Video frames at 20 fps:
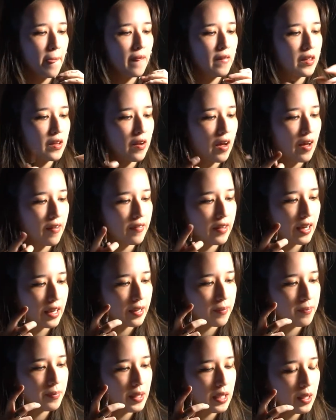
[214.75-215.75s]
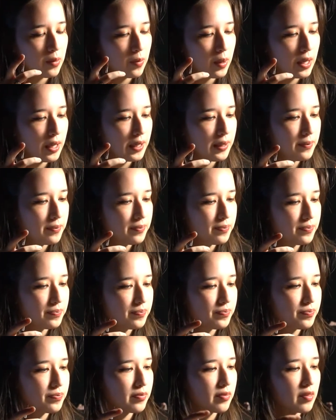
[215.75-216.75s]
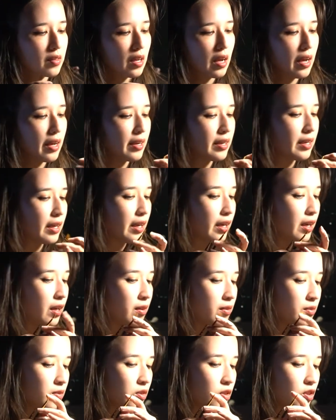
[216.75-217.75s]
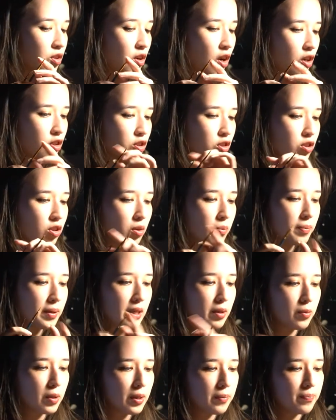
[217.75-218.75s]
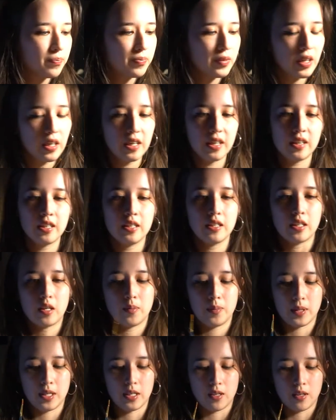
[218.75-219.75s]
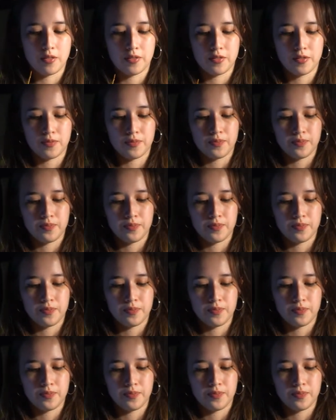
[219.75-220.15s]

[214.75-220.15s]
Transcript: So I have like a mini one and a not so mini one, and I think that'll be enough.